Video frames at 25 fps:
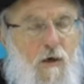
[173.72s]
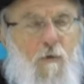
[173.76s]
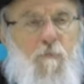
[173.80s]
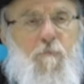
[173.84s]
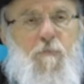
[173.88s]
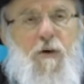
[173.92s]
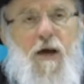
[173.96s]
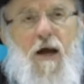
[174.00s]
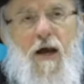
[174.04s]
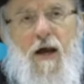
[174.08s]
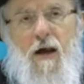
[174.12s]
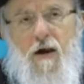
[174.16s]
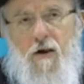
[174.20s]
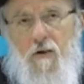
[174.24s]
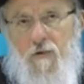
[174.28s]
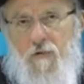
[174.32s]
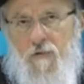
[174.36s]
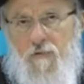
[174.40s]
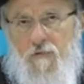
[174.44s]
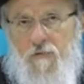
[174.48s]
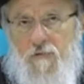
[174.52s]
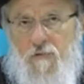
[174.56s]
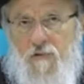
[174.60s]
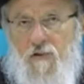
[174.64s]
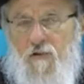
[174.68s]
compare
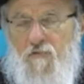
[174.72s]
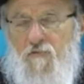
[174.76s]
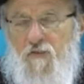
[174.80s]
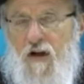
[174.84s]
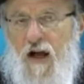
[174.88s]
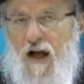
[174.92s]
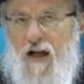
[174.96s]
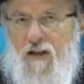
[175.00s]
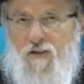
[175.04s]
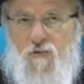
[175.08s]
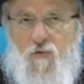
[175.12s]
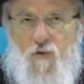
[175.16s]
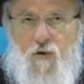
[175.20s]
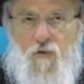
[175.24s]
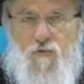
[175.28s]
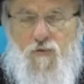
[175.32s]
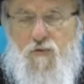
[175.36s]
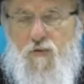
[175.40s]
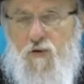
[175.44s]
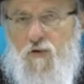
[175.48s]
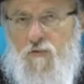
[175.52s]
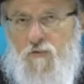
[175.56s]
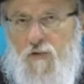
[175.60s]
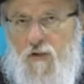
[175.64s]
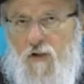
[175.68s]
the value of
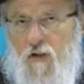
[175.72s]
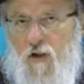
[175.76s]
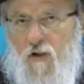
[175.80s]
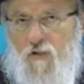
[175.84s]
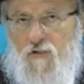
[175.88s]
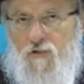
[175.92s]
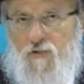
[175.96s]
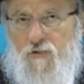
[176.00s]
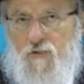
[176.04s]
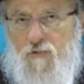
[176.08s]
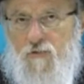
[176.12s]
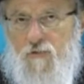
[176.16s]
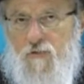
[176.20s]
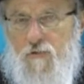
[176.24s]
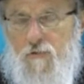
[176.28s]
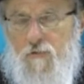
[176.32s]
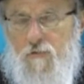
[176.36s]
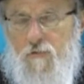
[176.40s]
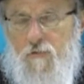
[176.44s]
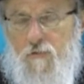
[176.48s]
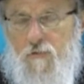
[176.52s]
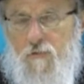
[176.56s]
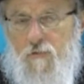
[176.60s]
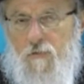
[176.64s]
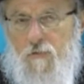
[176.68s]
two different cultures.
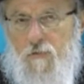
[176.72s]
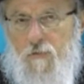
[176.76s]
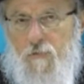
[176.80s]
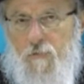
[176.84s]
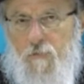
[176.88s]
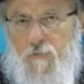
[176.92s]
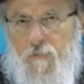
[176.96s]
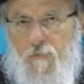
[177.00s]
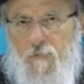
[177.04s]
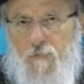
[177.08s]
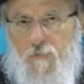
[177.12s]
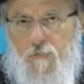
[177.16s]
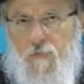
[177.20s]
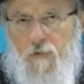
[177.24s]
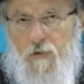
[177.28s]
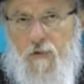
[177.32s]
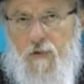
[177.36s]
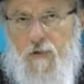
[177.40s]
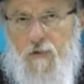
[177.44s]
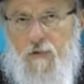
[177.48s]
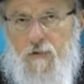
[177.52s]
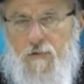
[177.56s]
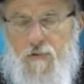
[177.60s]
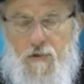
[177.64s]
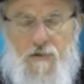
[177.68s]

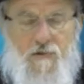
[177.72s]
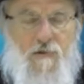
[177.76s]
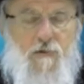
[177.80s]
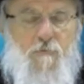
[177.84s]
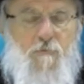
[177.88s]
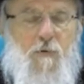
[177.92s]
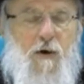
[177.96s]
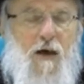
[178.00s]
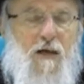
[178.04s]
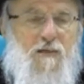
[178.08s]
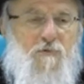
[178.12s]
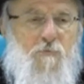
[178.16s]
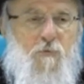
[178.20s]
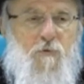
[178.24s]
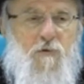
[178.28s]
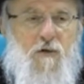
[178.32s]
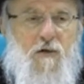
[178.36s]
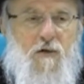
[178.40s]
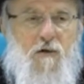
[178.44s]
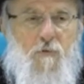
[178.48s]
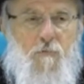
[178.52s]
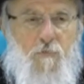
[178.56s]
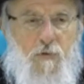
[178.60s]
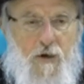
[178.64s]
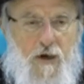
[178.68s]
Since it's impossible to
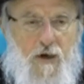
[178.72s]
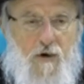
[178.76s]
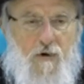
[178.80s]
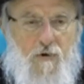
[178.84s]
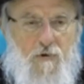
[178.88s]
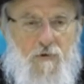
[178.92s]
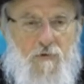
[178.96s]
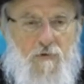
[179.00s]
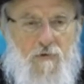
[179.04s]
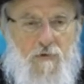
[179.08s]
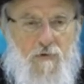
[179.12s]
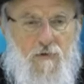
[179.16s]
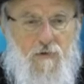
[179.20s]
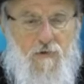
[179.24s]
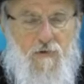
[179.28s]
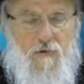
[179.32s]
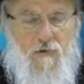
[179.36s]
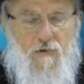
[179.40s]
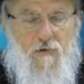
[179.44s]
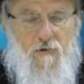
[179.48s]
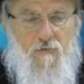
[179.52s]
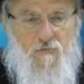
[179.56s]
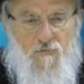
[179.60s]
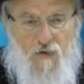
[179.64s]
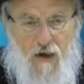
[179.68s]
compare,
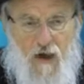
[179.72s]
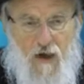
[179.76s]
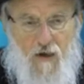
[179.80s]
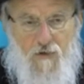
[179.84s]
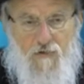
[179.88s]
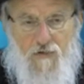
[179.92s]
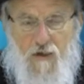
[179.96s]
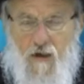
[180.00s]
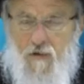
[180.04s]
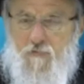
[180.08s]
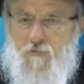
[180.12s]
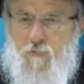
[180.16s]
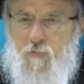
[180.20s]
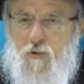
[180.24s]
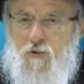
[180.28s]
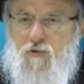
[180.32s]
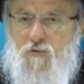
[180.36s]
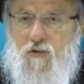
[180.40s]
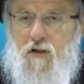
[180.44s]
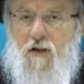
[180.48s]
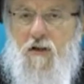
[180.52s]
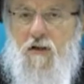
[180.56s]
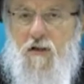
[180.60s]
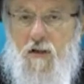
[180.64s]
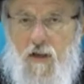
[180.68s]
values have to be
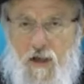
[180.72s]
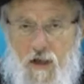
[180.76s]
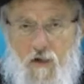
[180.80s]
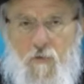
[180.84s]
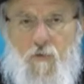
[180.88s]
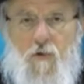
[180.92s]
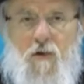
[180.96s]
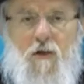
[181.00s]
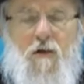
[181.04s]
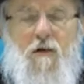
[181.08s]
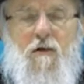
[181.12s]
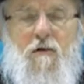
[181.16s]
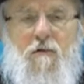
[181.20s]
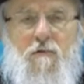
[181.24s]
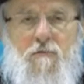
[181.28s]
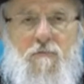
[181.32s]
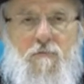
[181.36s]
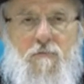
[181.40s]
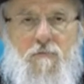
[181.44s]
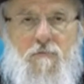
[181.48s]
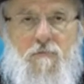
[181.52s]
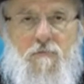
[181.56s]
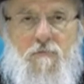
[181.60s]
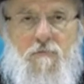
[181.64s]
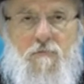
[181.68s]
treated equally.
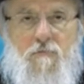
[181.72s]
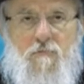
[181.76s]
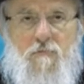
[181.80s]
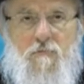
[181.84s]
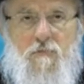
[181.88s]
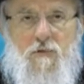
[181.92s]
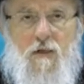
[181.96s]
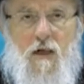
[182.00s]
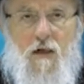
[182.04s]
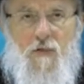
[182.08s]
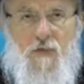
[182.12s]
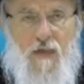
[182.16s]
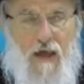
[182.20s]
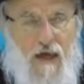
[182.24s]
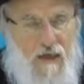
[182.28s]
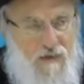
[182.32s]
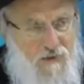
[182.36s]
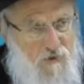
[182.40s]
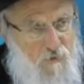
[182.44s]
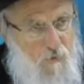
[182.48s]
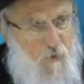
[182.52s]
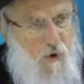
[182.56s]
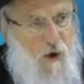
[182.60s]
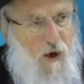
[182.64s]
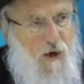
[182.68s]
And
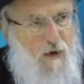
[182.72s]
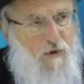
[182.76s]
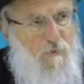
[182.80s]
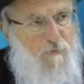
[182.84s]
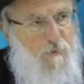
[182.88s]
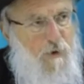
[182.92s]
that's why